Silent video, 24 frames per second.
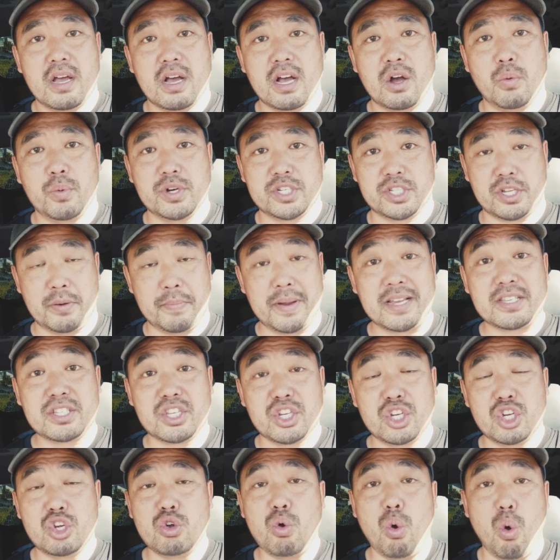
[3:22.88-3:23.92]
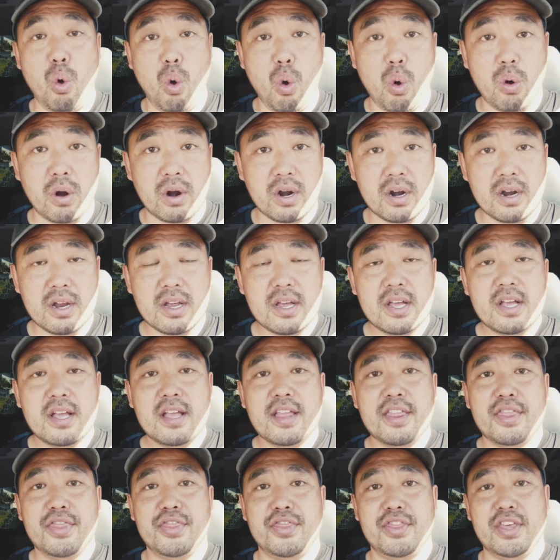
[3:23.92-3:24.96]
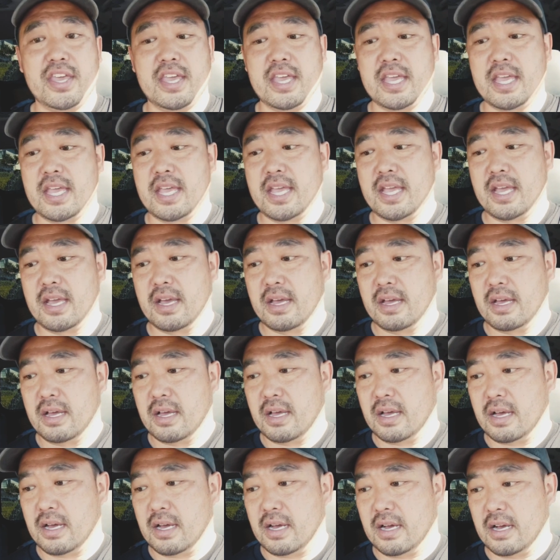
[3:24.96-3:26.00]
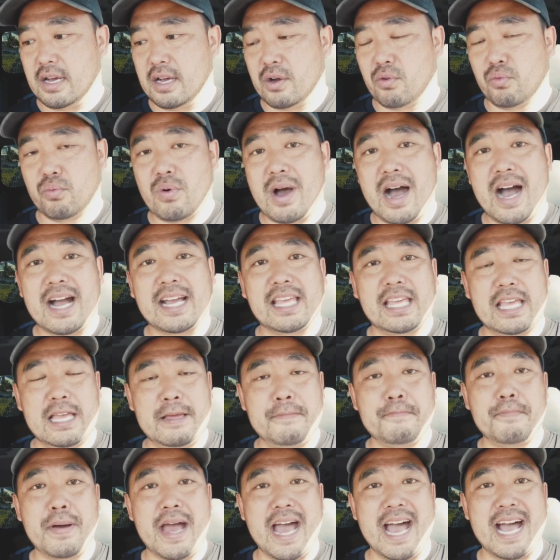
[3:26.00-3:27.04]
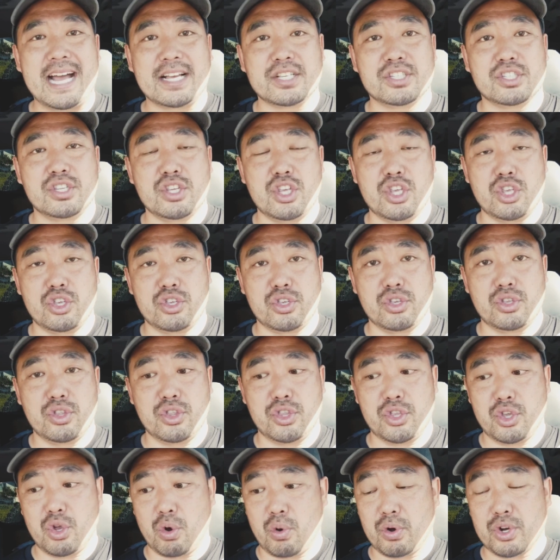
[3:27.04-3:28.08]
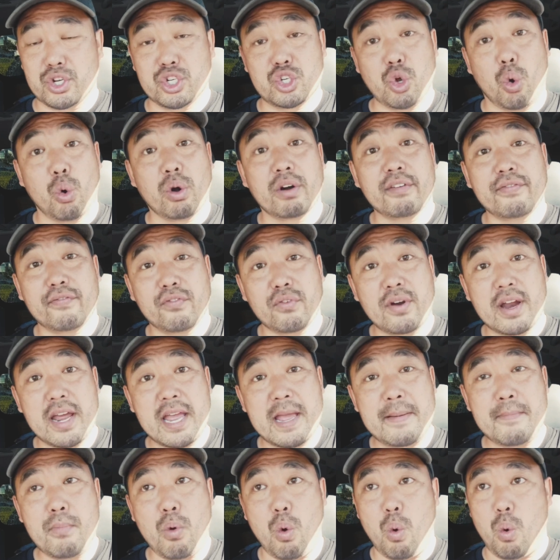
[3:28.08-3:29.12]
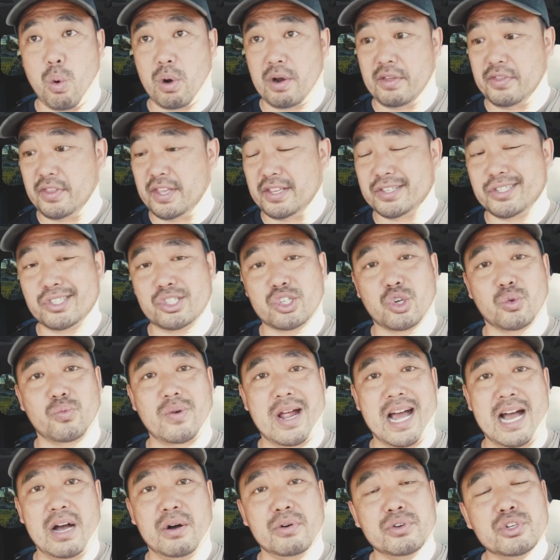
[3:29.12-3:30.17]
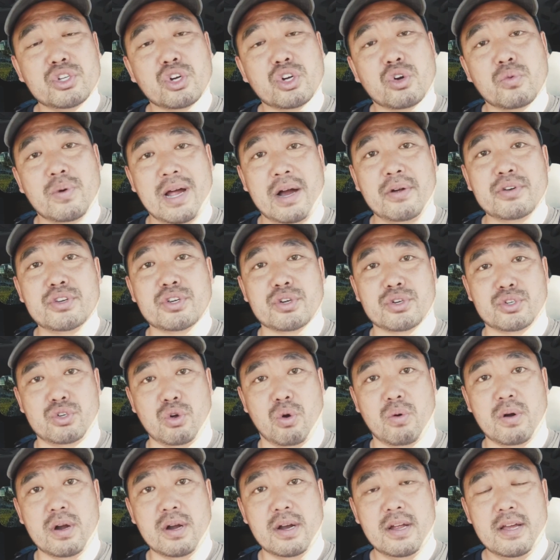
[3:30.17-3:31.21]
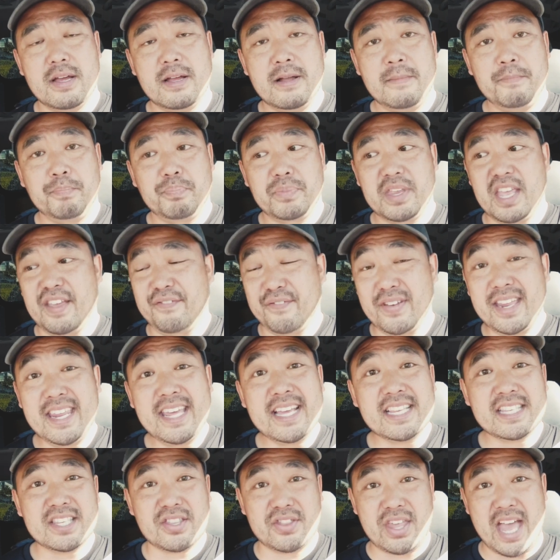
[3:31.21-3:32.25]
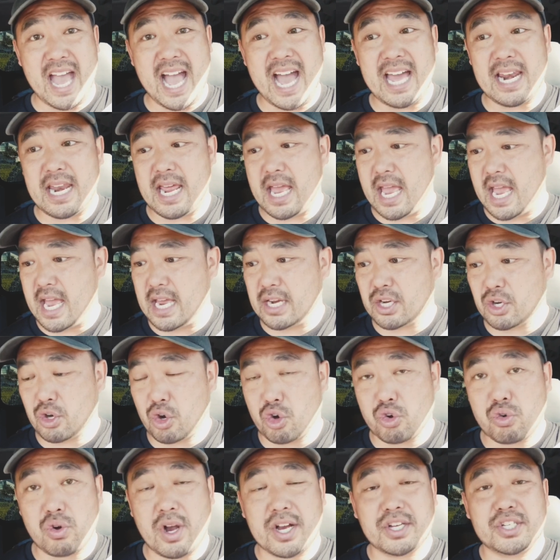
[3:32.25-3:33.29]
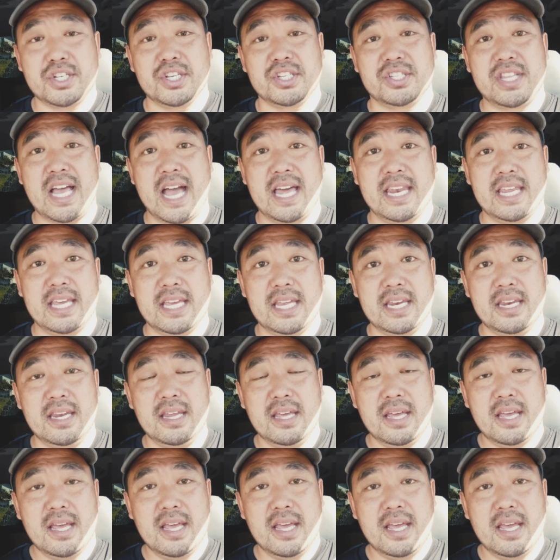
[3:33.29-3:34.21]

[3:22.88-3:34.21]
which they're meant to do, or the rock impacts your door frame or the surround around your door. If it hits that and crushes that in,